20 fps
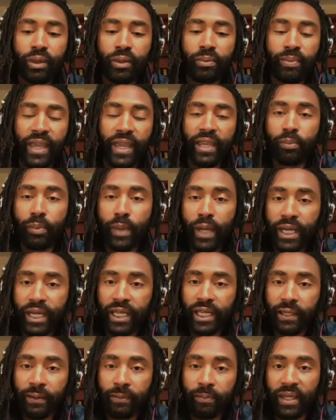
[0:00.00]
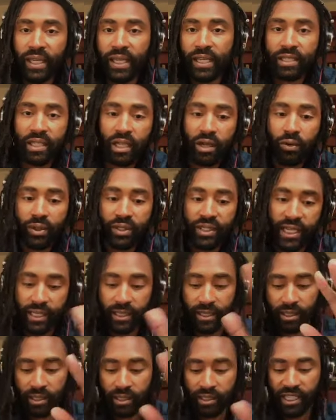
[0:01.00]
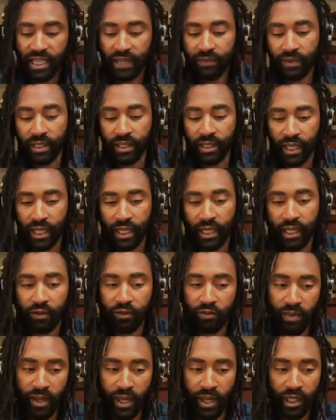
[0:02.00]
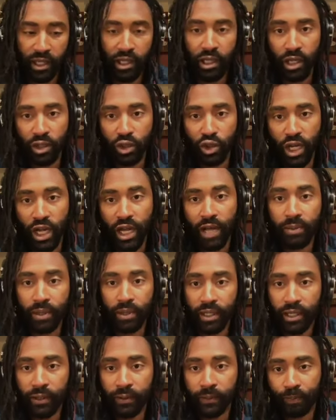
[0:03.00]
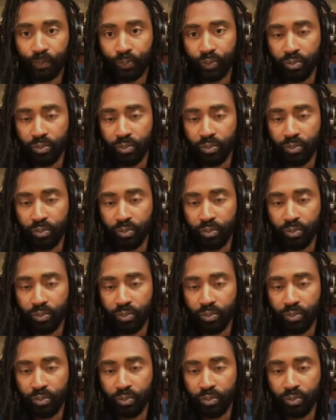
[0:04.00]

make money because I always had this safety net of my good job, you know,